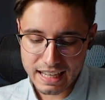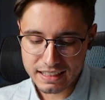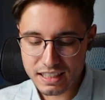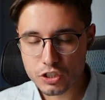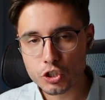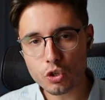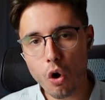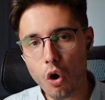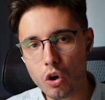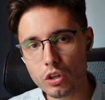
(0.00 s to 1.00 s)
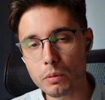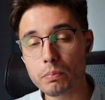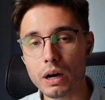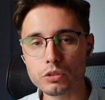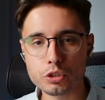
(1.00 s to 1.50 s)
this is all
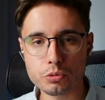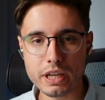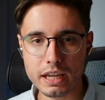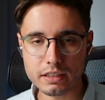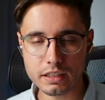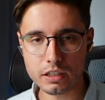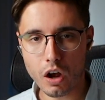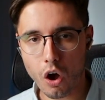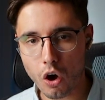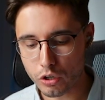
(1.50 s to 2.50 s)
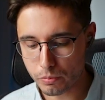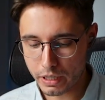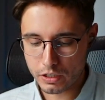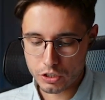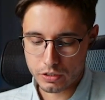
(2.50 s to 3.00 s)
about creating
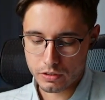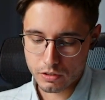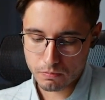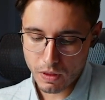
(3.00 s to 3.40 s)
automations.